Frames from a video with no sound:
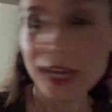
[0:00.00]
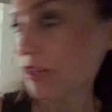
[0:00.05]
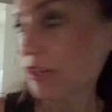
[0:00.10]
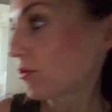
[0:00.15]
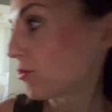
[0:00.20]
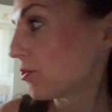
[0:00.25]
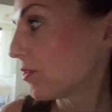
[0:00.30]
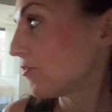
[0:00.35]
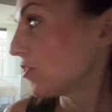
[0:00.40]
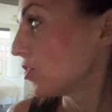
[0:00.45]

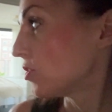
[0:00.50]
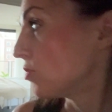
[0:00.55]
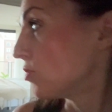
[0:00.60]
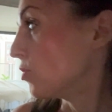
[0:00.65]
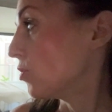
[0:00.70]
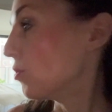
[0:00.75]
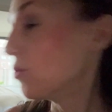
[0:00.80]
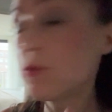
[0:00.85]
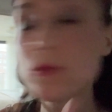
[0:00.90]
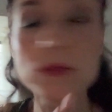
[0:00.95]
don't even
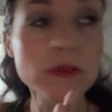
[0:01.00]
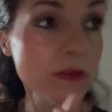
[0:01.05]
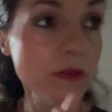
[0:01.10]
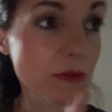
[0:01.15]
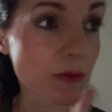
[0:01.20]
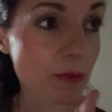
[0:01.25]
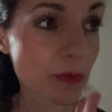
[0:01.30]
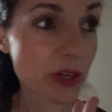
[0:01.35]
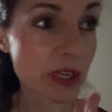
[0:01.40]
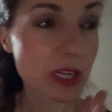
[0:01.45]
know
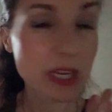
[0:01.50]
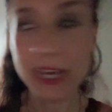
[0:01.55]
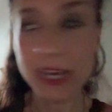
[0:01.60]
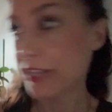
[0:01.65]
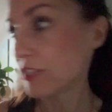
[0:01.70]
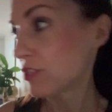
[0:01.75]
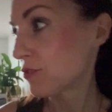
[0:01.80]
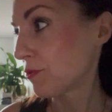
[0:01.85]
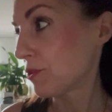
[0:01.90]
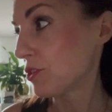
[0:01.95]
where the
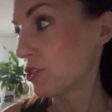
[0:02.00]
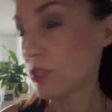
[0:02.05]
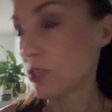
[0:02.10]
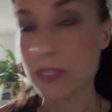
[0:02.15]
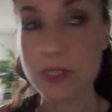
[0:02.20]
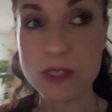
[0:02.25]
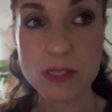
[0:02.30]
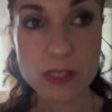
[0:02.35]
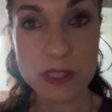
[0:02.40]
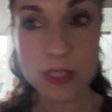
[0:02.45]
light switch
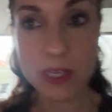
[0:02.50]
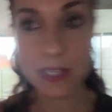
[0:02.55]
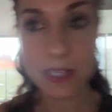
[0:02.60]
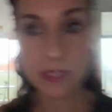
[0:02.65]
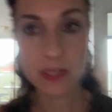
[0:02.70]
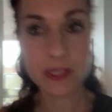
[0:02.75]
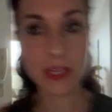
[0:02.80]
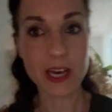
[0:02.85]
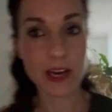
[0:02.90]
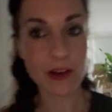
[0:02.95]
is.
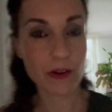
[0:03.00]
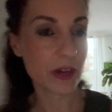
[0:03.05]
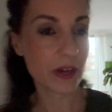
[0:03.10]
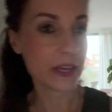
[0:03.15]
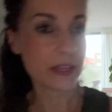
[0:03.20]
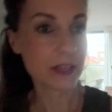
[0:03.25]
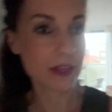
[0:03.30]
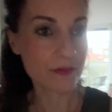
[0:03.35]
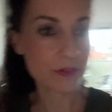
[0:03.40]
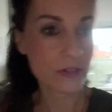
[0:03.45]
That's how I
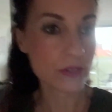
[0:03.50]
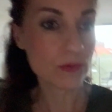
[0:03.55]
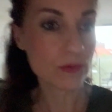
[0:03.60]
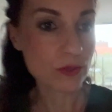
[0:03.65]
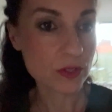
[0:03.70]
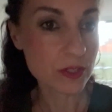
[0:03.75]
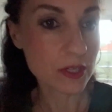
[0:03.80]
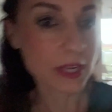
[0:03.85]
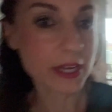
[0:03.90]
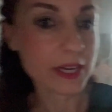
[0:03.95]
never use
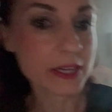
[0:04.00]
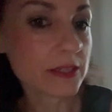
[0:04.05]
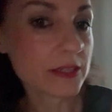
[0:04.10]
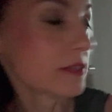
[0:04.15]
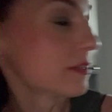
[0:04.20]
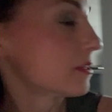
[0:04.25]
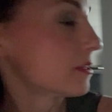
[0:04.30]
the light.